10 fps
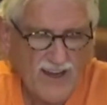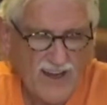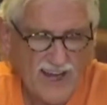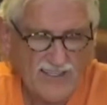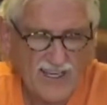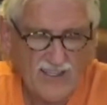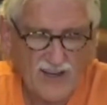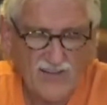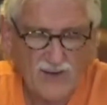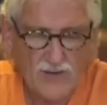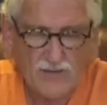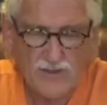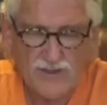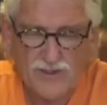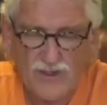I take all the herbs
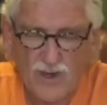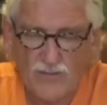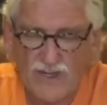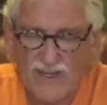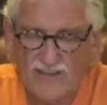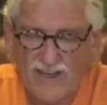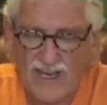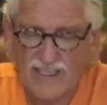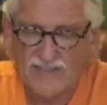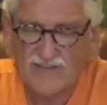which you told me in the last